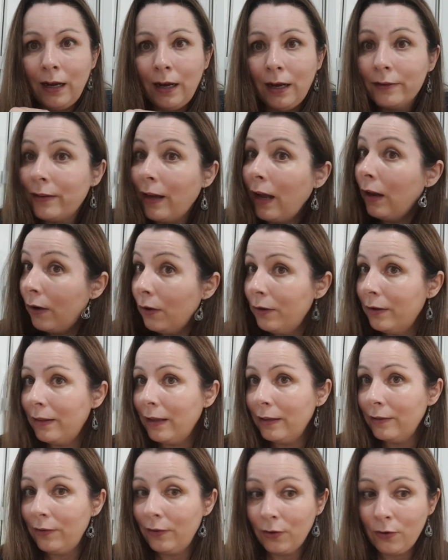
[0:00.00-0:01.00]
I don't know if
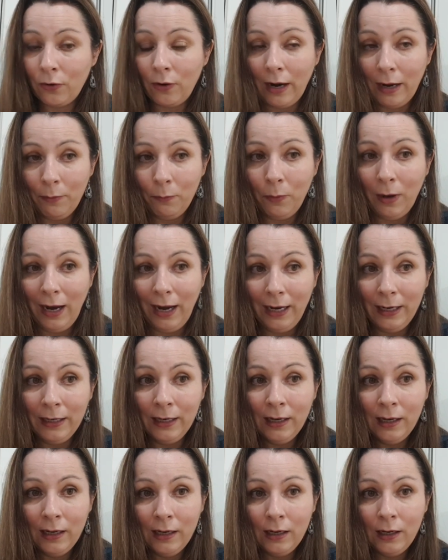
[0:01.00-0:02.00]
that's the correct
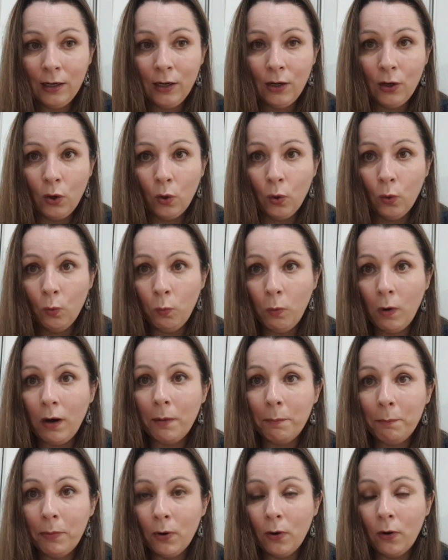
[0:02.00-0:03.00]
way or
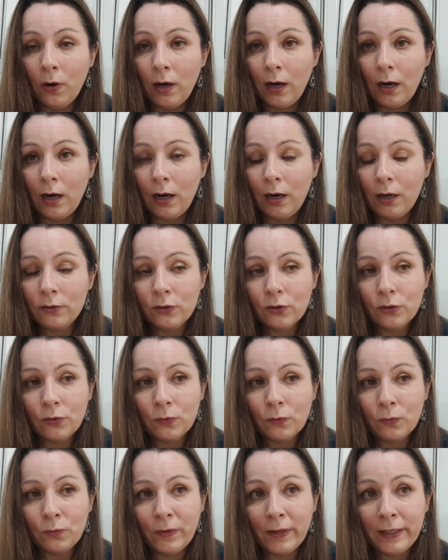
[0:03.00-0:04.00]
what, but I
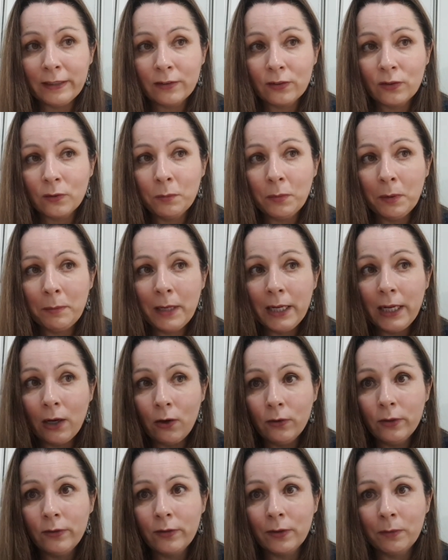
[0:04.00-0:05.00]
just think some of my
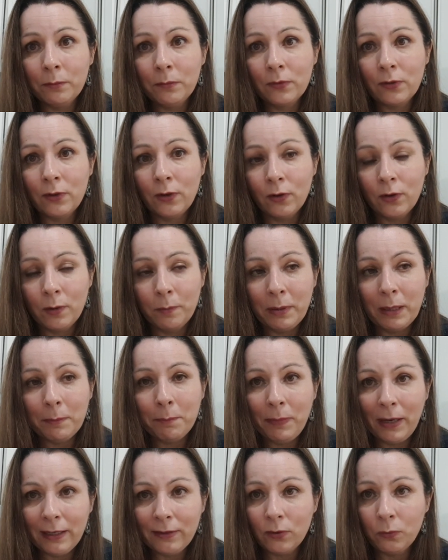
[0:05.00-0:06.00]
items look a
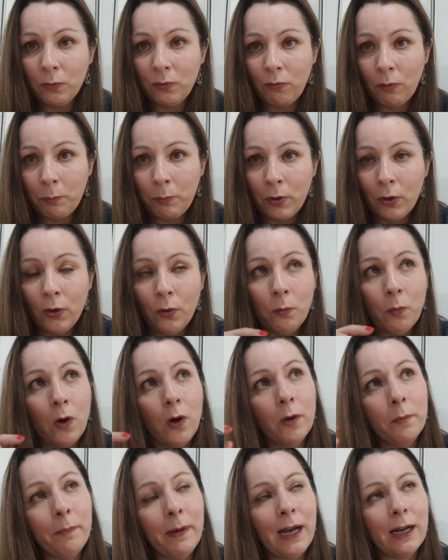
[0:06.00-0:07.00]
bit better with a pure
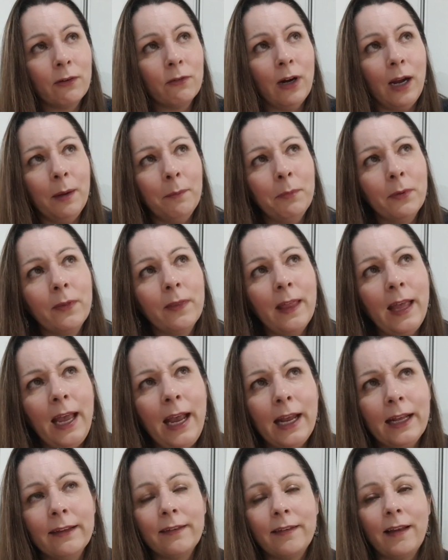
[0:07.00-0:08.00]
white background. But
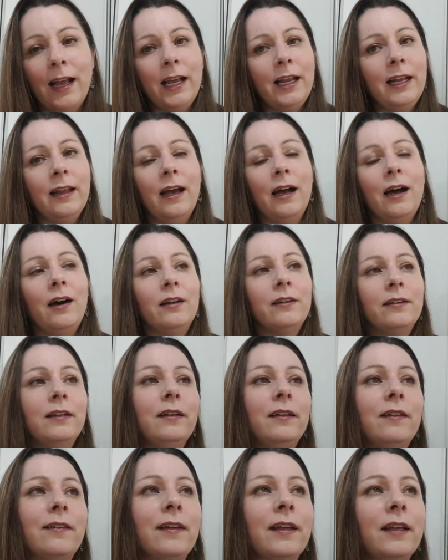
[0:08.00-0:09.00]
then saying that, I
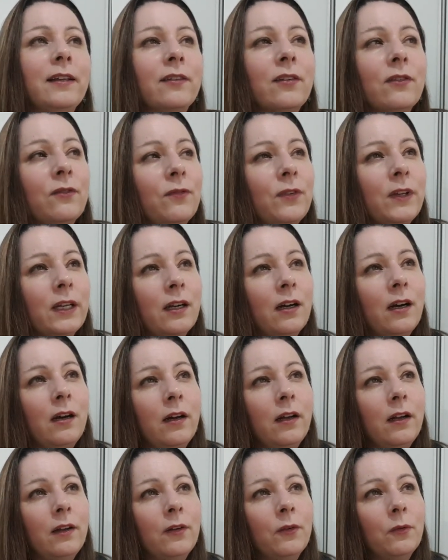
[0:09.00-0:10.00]
did see something
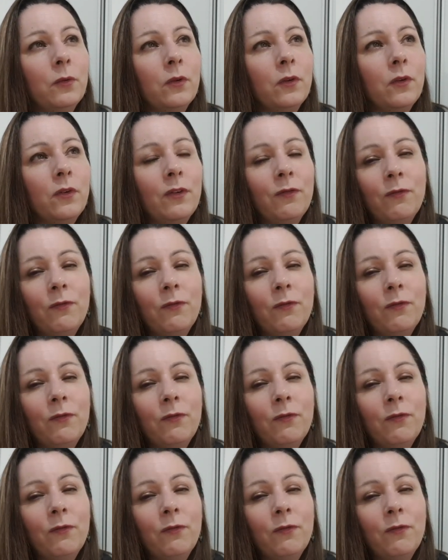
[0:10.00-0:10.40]
on, is